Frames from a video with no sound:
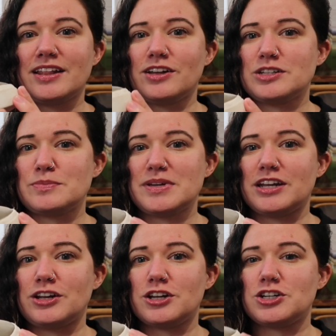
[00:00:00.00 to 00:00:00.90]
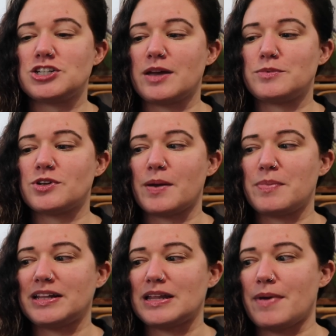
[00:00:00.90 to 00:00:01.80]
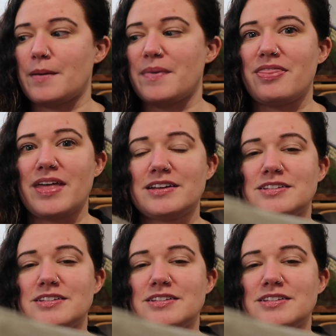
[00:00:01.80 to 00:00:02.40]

they looked to be in good shape. So I picked them up and then